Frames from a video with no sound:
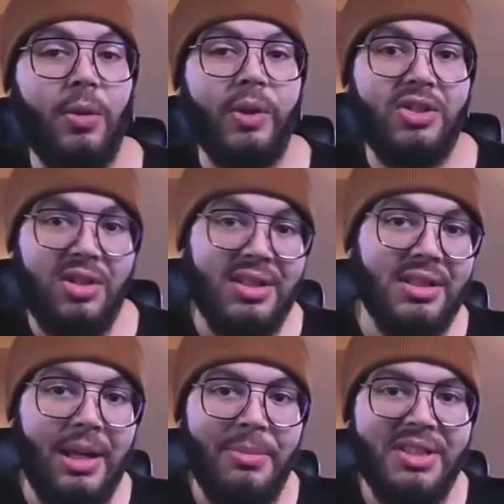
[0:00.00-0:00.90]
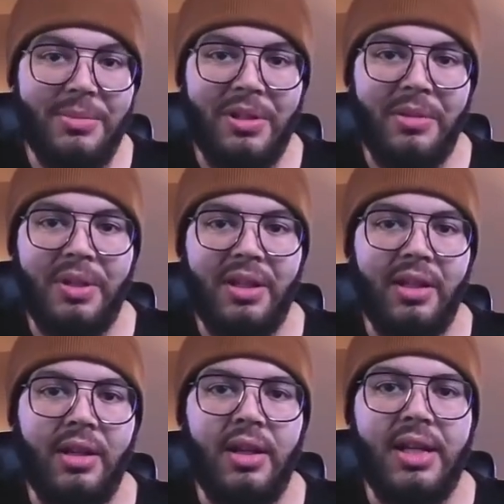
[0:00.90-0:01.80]
which is Llama
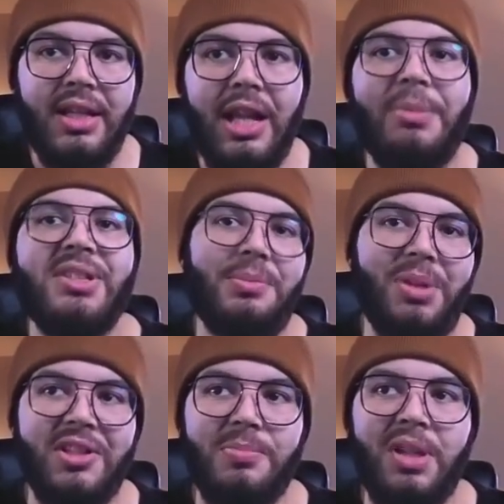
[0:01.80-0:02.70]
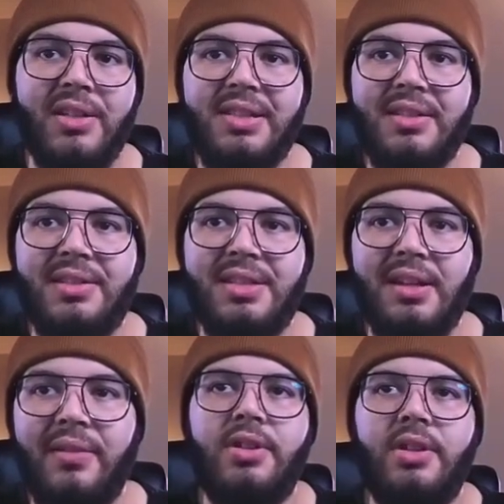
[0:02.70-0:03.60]
CPP, Llama C++ stuff.